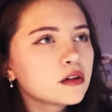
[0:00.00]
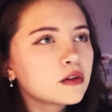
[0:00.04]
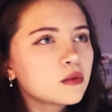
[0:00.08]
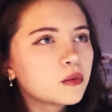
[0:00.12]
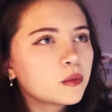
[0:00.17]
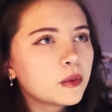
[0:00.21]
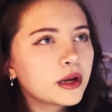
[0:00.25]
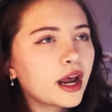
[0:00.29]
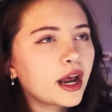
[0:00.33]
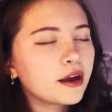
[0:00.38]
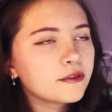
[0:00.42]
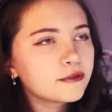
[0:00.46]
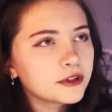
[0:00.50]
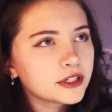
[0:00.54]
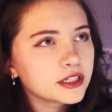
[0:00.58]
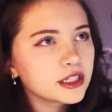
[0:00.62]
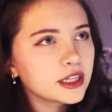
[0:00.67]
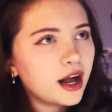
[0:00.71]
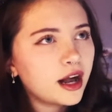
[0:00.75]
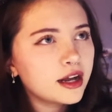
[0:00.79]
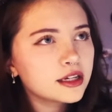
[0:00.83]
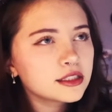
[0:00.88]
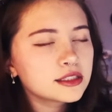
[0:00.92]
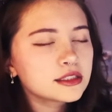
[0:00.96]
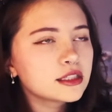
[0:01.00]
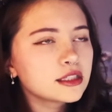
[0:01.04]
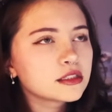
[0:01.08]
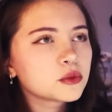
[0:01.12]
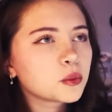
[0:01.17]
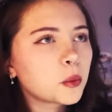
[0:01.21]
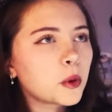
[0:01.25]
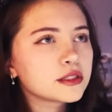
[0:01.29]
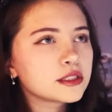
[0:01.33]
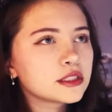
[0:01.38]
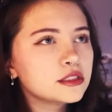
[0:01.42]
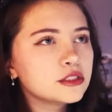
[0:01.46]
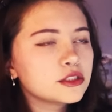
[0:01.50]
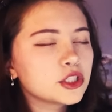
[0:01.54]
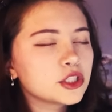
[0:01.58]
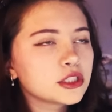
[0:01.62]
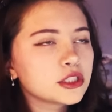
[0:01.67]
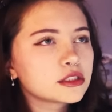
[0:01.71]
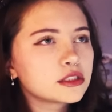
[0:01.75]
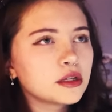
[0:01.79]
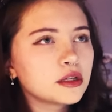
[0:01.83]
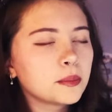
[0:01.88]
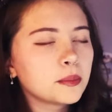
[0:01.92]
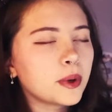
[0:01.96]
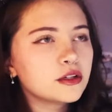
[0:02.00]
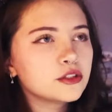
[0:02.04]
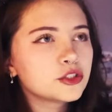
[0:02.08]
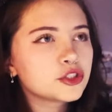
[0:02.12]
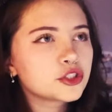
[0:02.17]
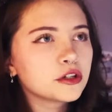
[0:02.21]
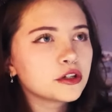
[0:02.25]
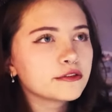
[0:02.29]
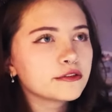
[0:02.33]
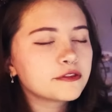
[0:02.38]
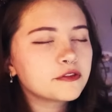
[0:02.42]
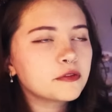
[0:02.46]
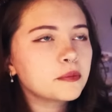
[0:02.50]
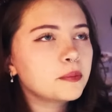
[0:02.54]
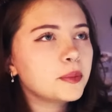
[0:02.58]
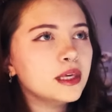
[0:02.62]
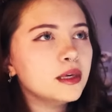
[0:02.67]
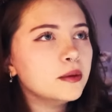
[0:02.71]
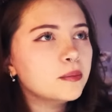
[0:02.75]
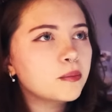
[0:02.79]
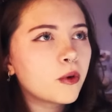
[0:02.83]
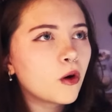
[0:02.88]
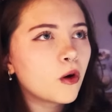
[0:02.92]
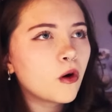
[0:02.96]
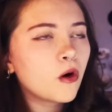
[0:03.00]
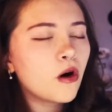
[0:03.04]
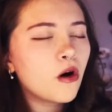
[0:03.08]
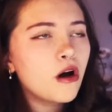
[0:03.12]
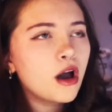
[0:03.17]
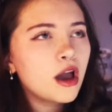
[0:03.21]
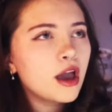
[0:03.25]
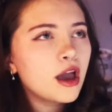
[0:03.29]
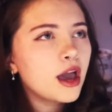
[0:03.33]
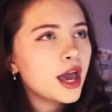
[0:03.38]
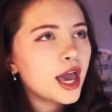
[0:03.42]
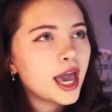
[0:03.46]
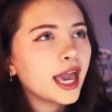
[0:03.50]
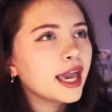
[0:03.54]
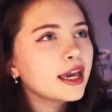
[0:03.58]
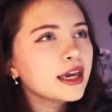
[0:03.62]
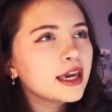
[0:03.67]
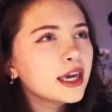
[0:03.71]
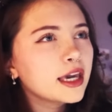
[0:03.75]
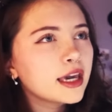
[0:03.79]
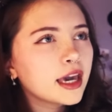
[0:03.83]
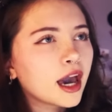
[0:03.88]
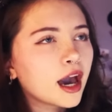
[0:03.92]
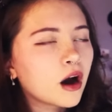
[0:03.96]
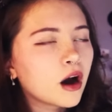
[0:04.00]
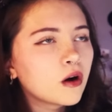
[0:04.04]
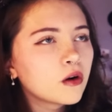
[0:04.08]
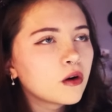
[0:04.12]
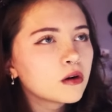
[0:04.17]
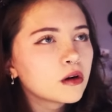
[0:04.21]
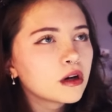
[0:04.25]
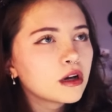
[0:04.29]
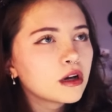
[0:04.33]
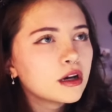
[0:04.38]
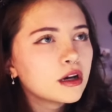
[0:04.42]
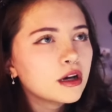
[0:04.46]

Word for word: when I realized this wasn't just a bunch of people hanging out